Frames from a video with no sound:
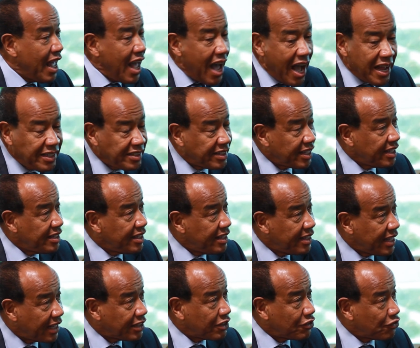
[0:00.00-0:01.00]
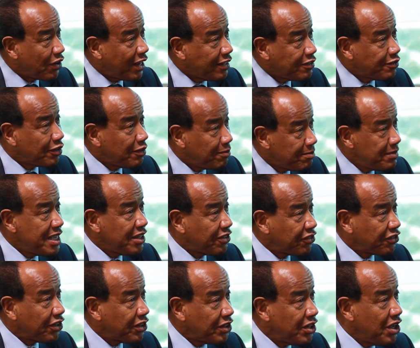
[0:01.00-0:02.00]
And it's in that
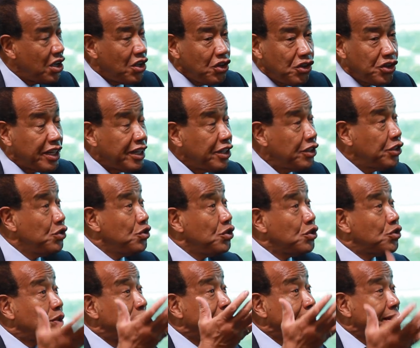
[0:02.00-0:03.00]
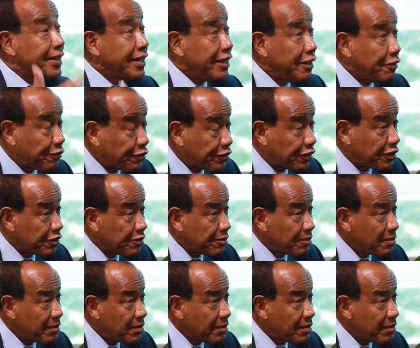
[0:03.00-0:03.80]
transformation you get a huge wealth lift.